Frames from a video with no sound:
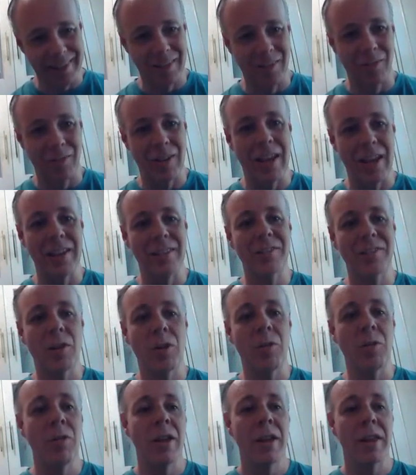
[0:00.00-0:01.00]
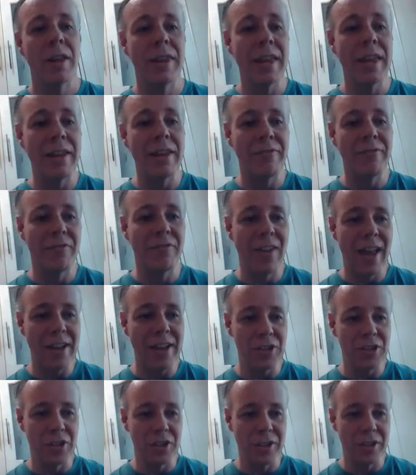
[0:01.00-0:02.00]
Okay, so the
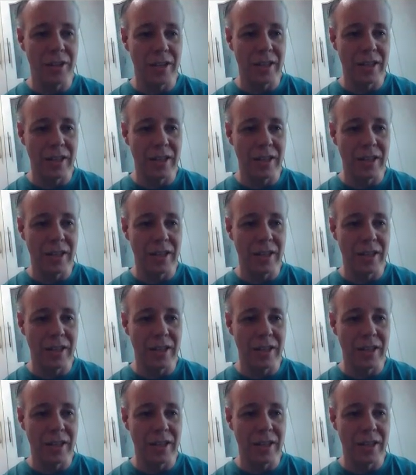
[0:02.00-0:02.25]
inflection